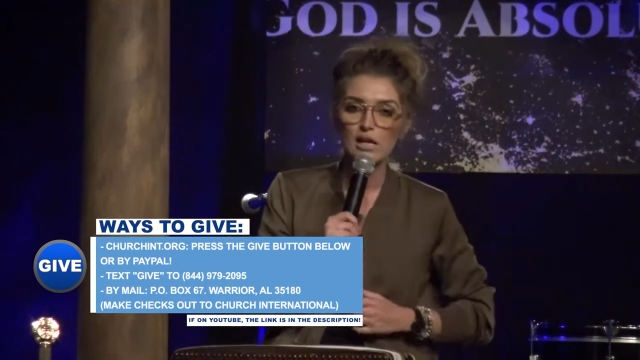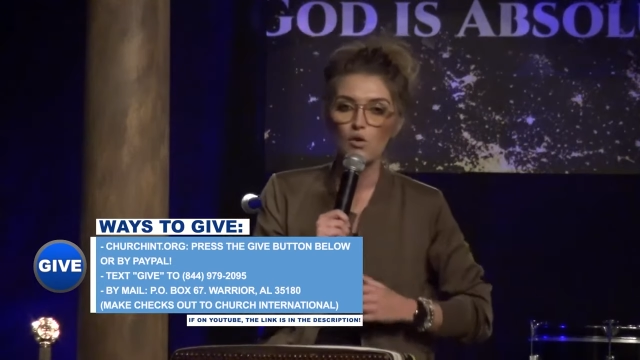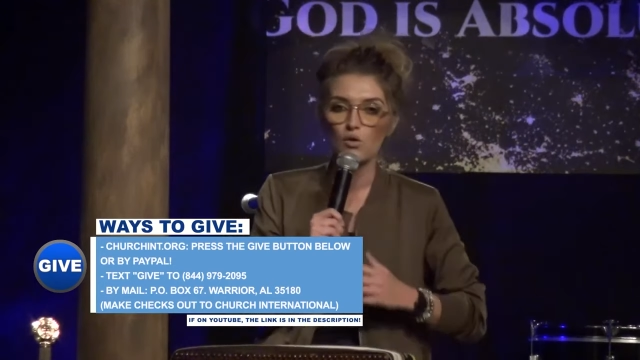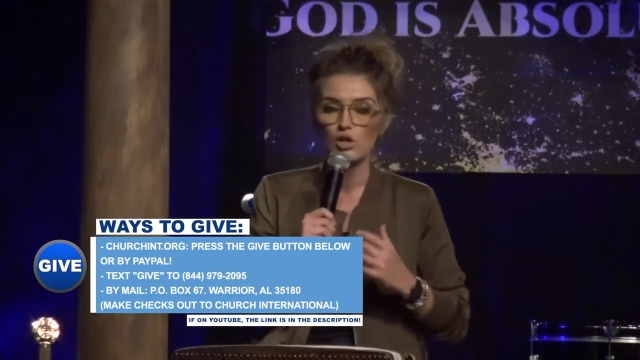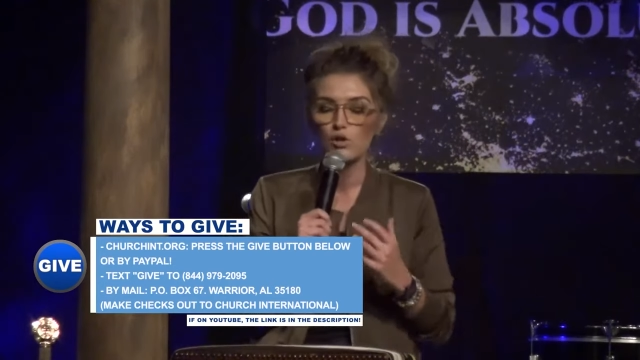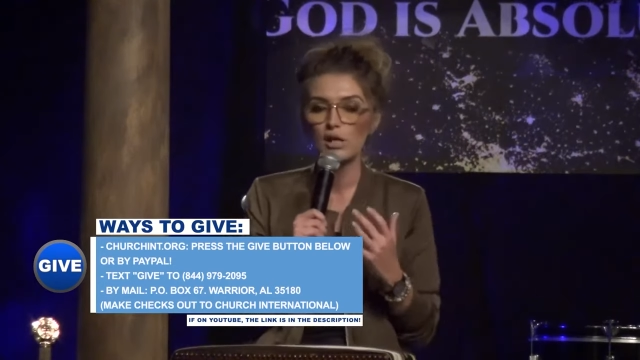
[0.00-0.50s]

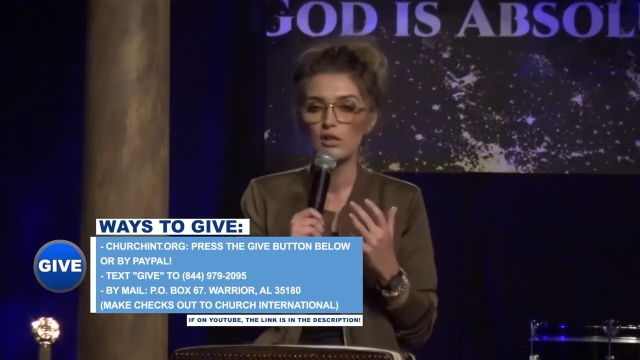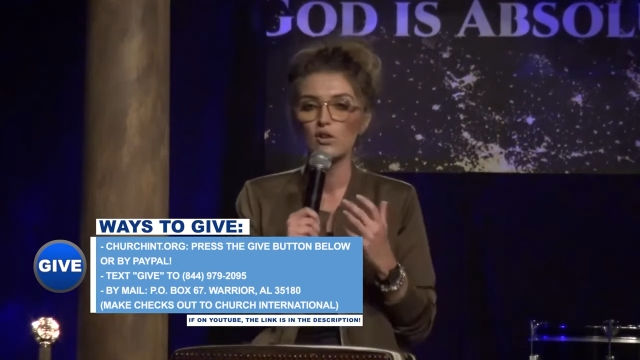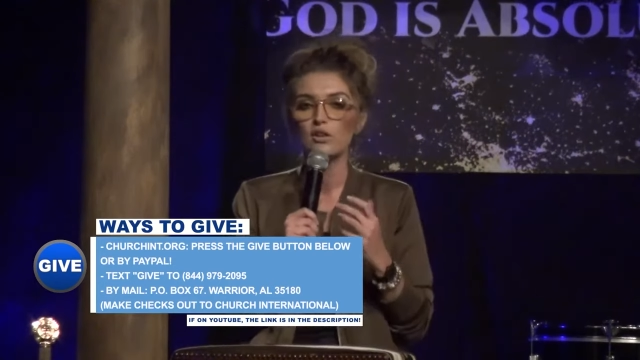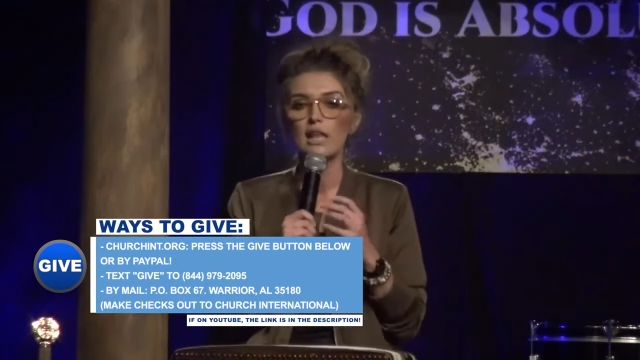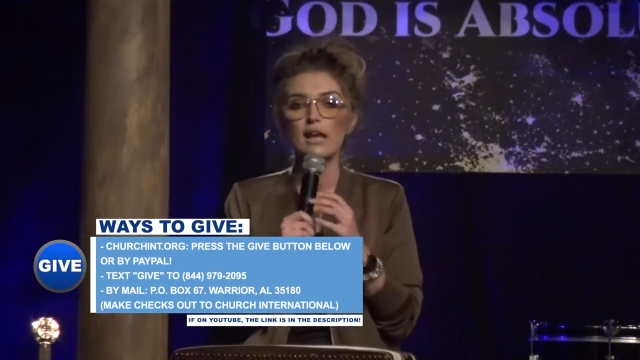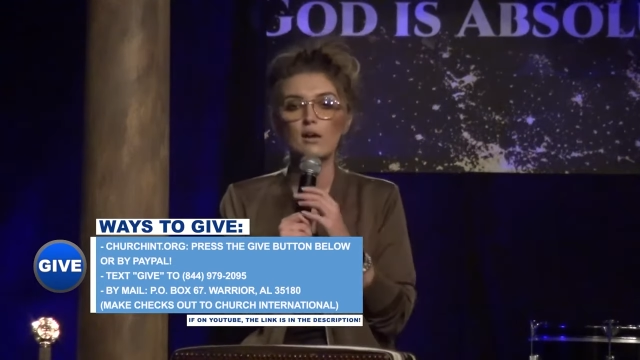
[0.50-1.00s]
or you can
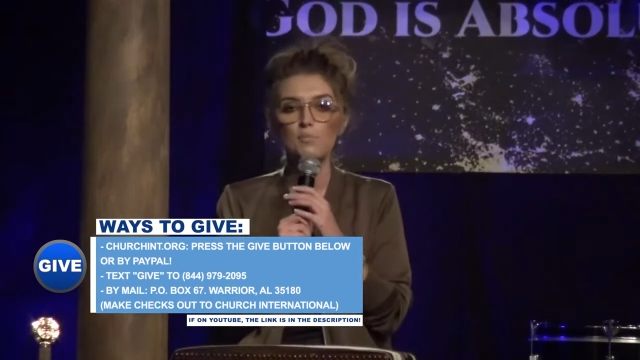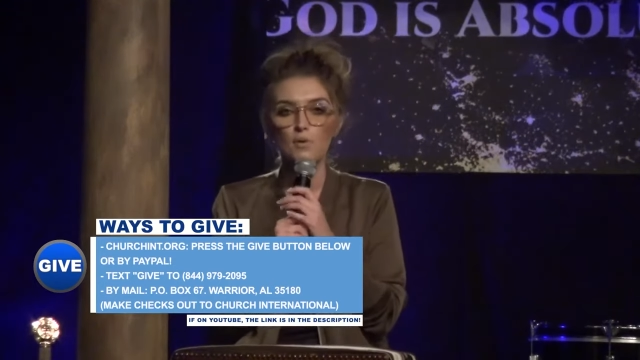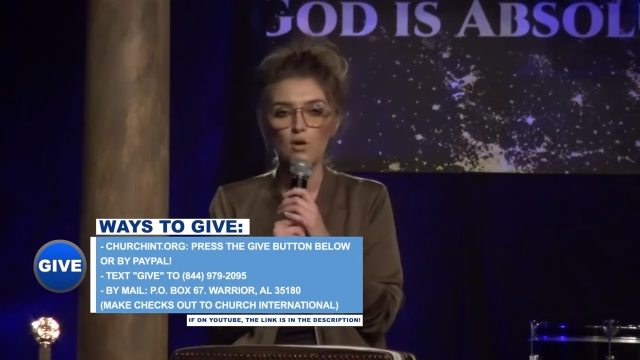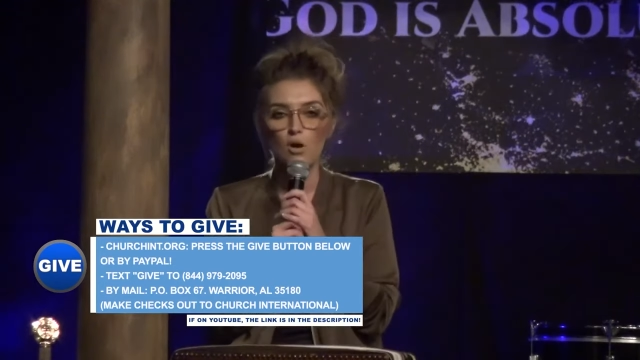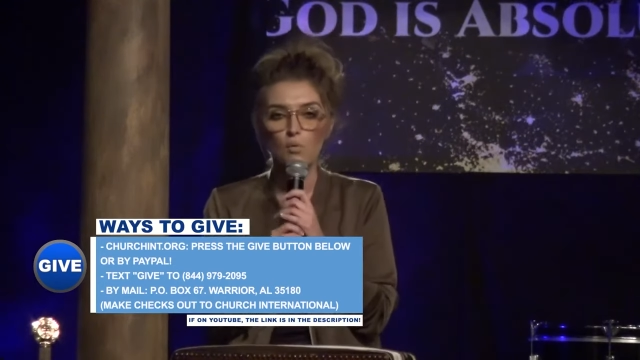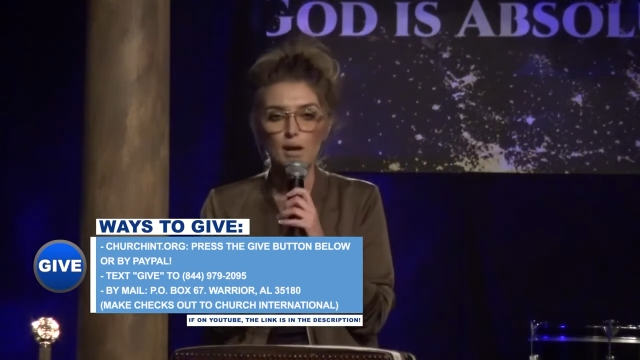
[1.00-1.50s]
look that up on
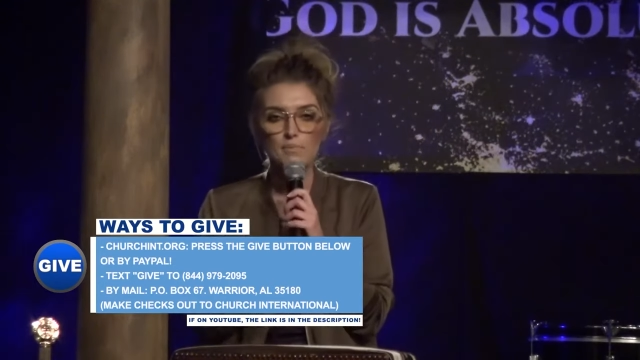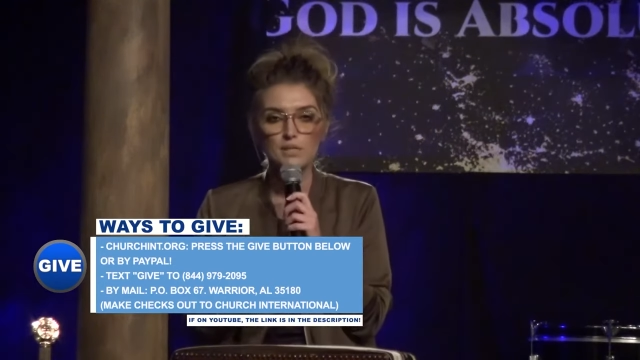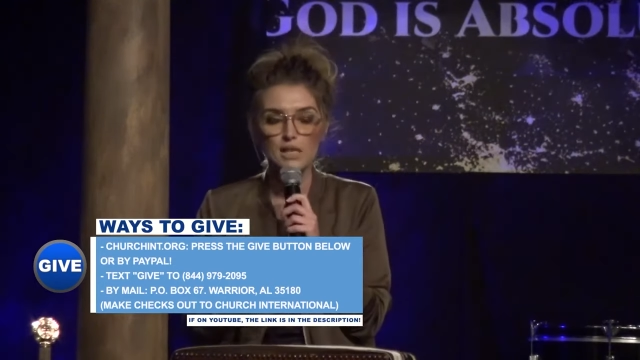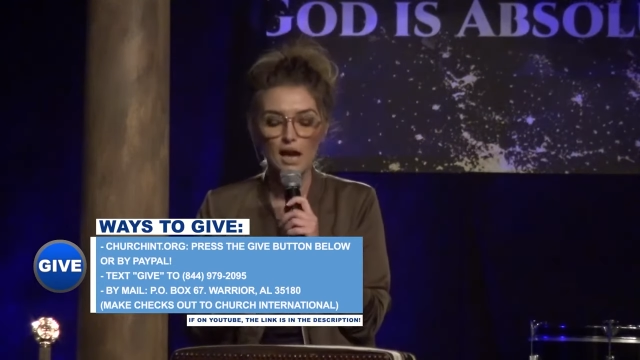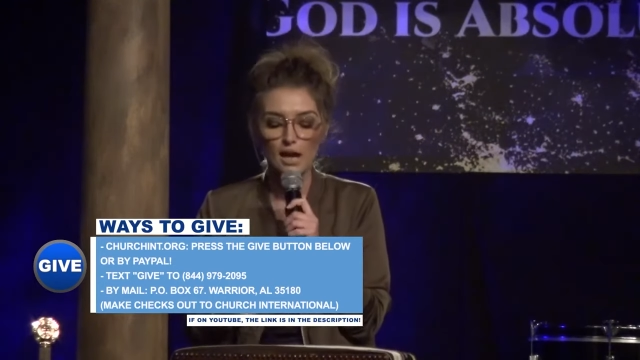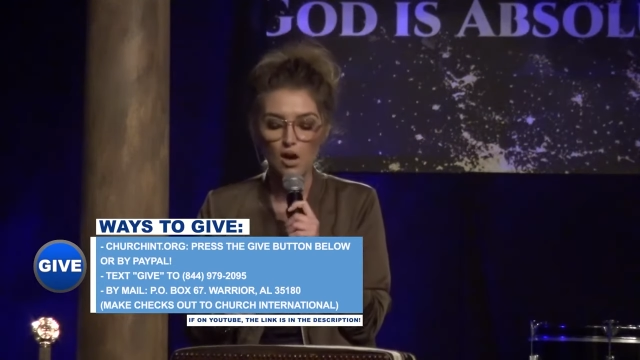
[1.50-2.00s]
our
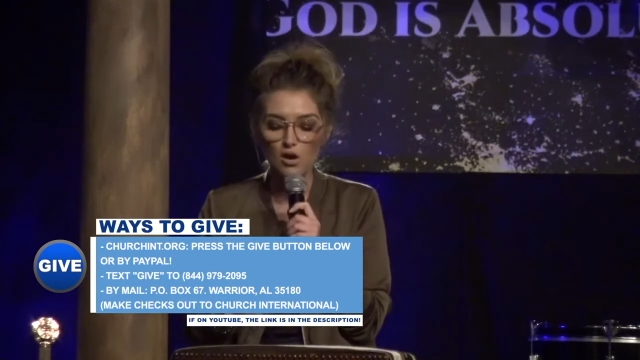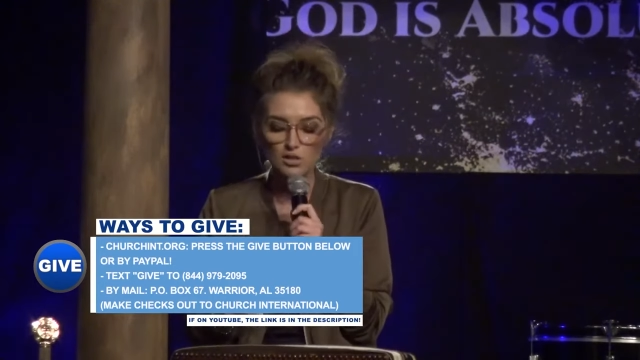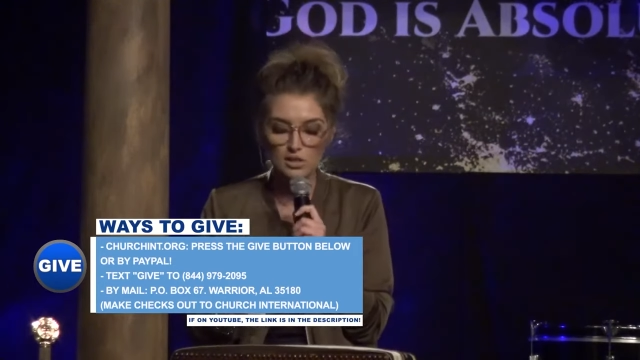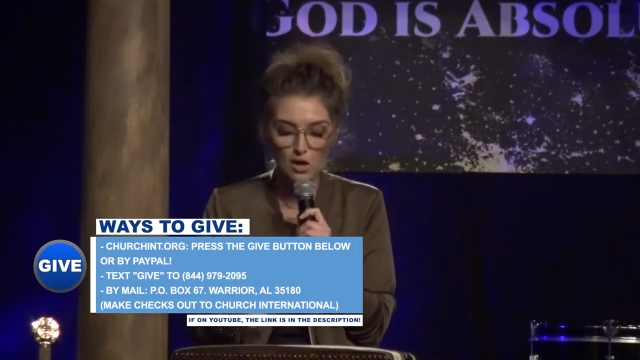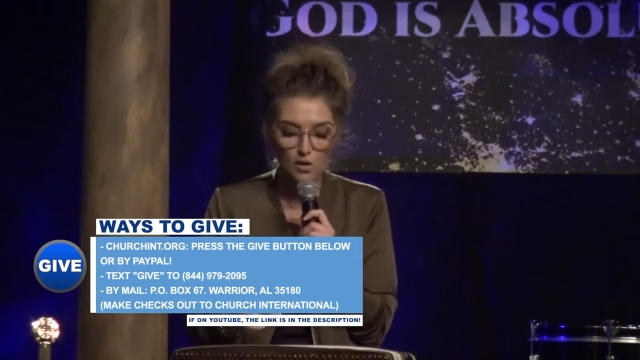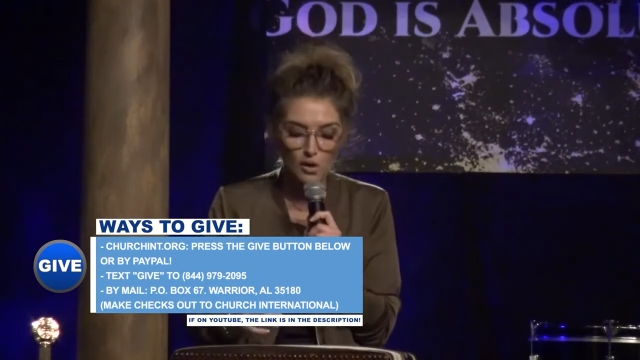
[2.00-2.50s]
website
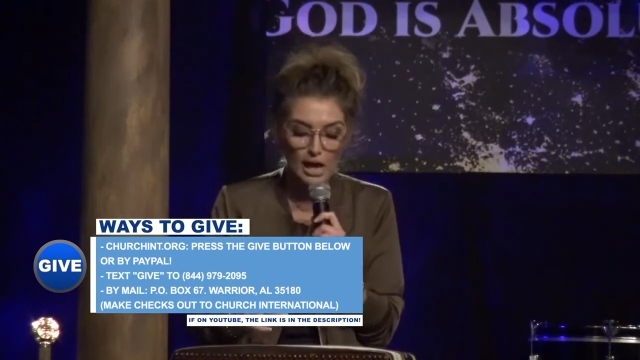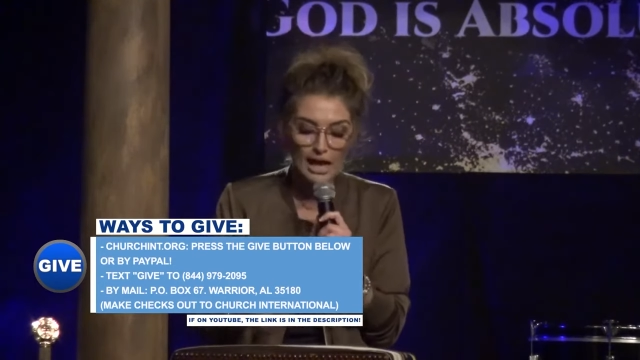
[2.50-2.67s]
also.